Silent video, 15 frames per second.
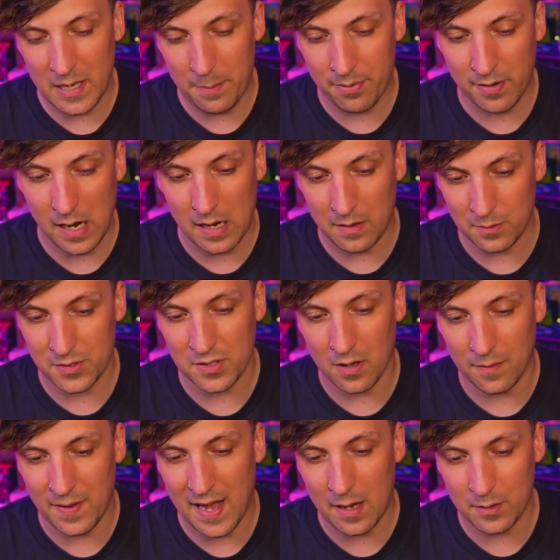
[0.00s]
proud
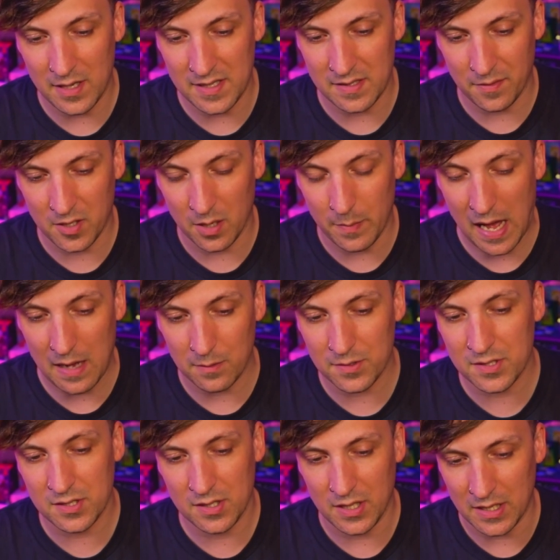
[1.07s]
of how these have come
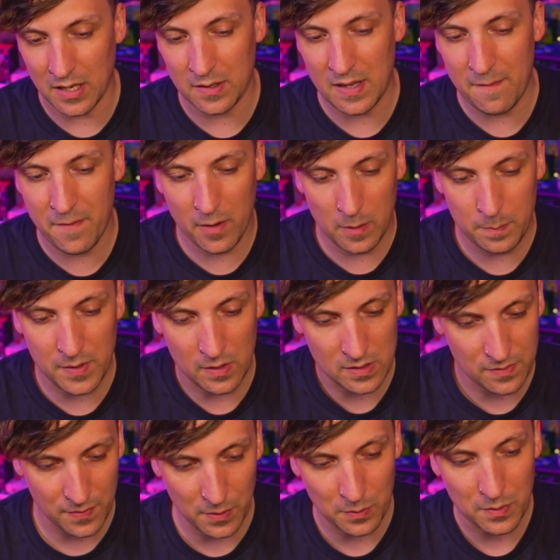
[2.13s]
out. You know, they're very
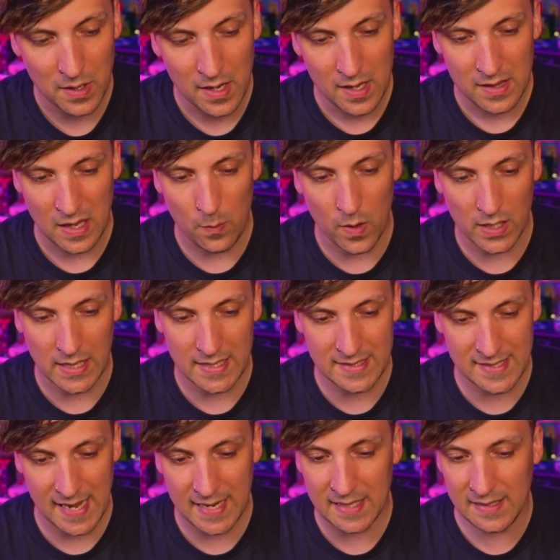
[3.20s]
beautiful. They work
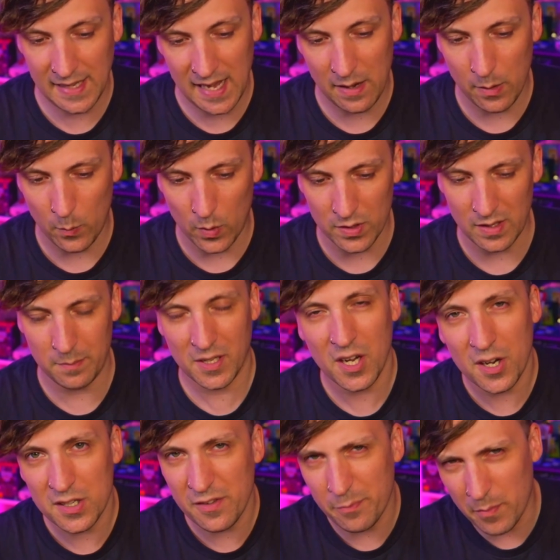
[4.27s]
exactly how I want them,
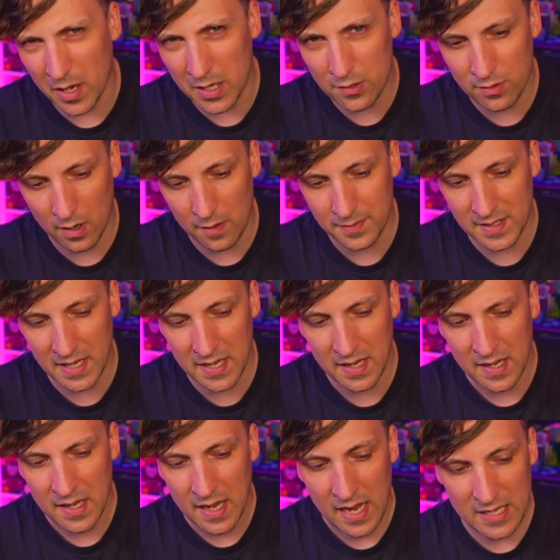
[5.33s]
kind of Minecrafty,
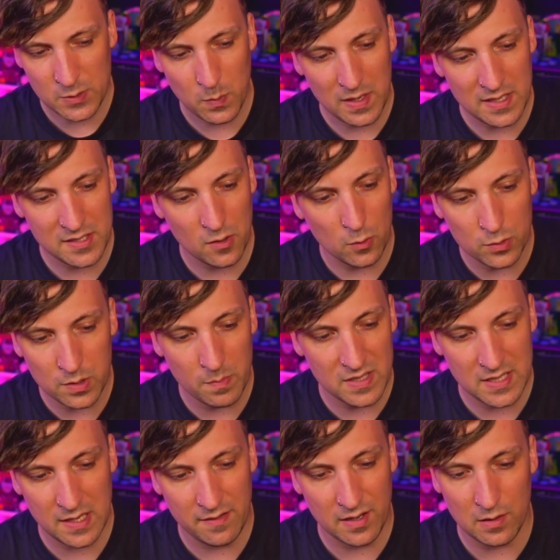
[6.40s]
as well as all the
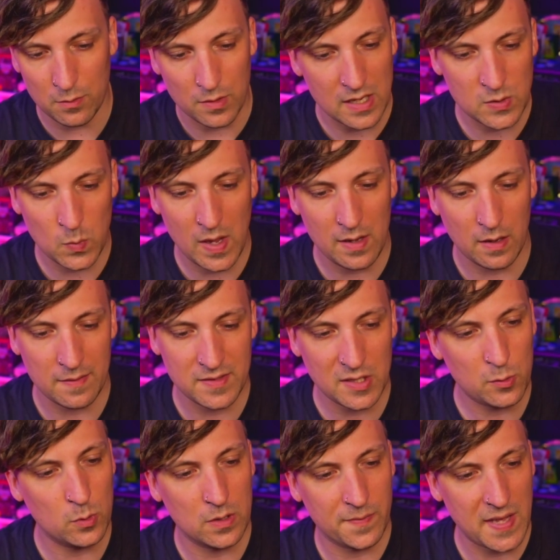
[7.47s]
material as well. I did
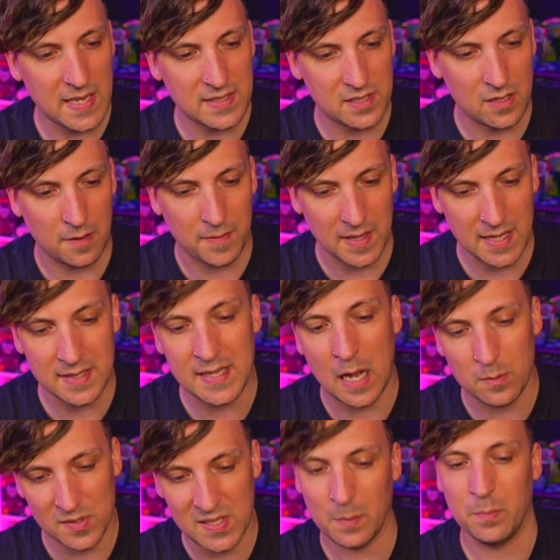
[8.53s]
all of that stuff and then
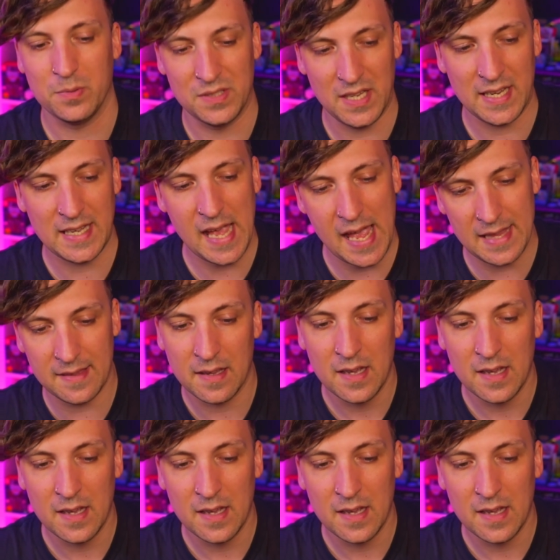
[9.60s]
downsampled it again,